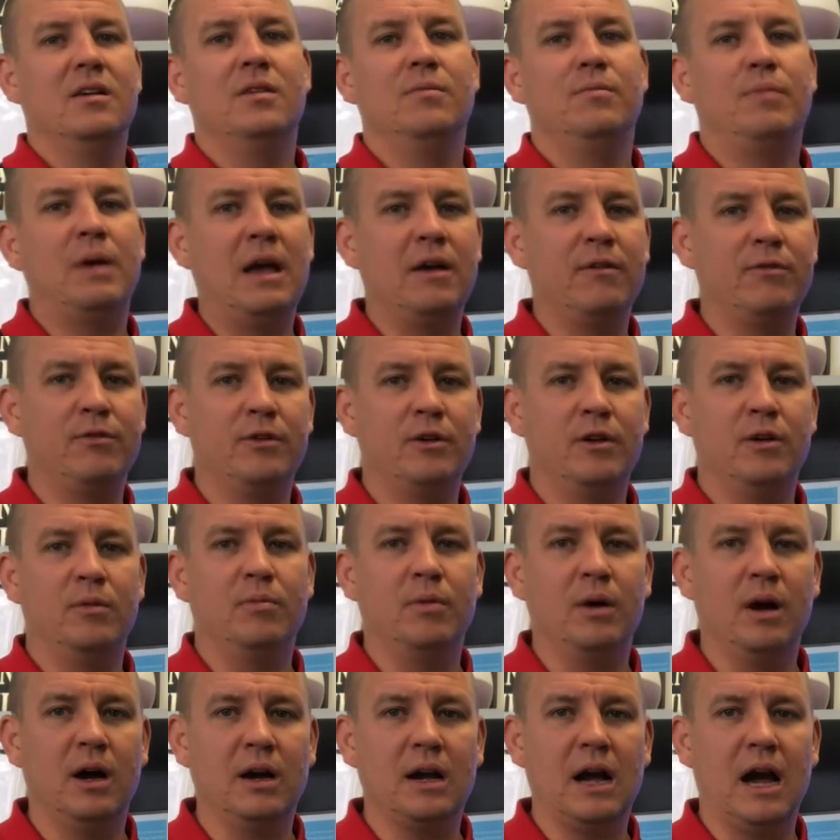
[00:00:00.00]
Bang for your
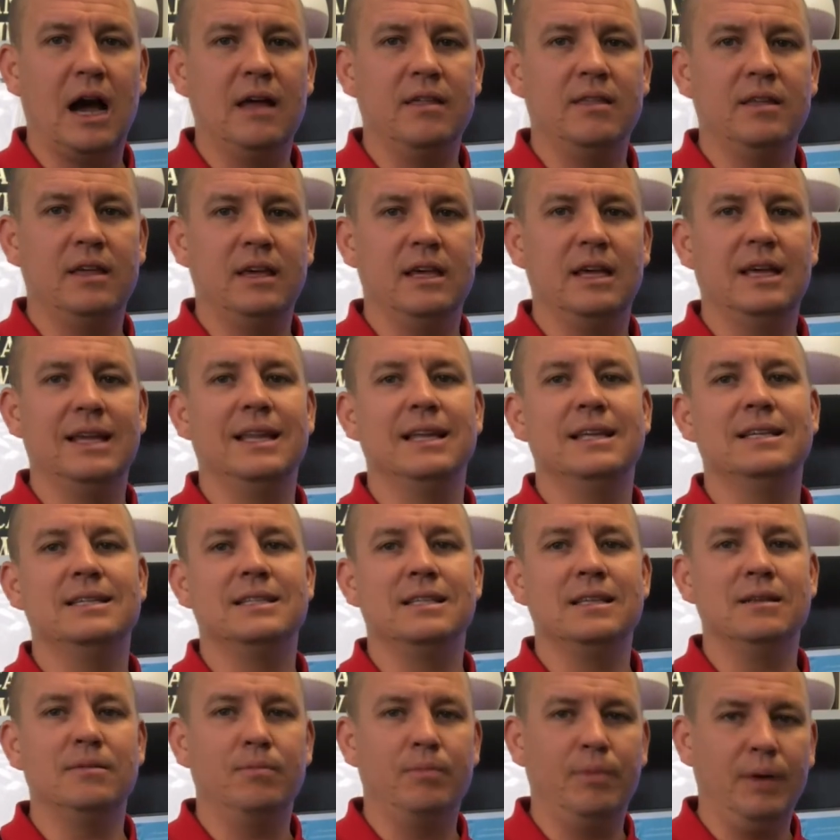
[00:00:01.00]
buck. I think it is
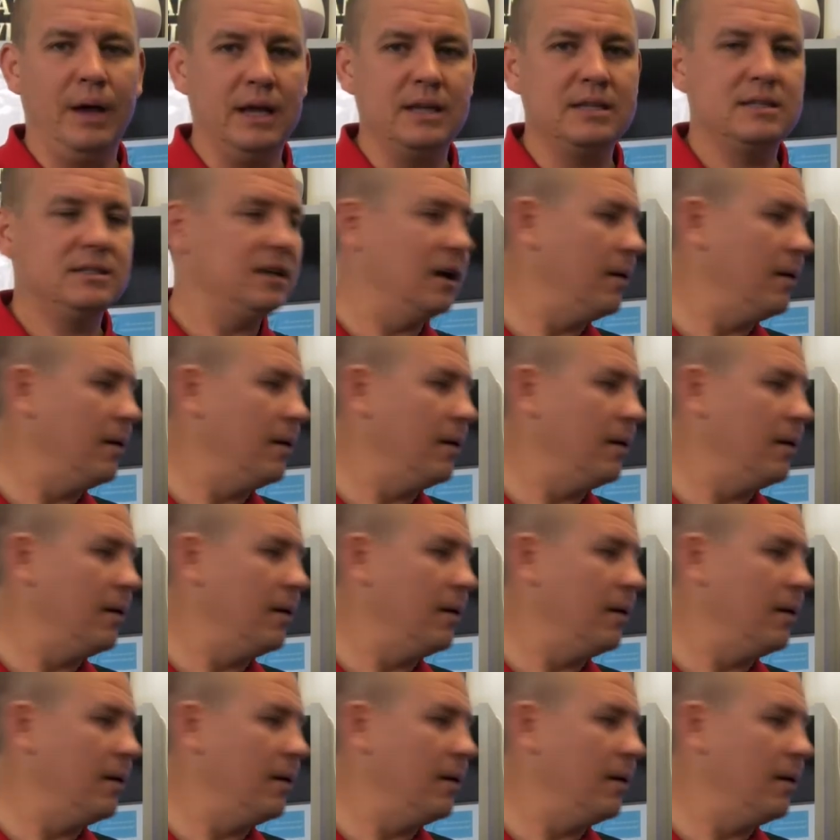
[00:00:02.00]
the best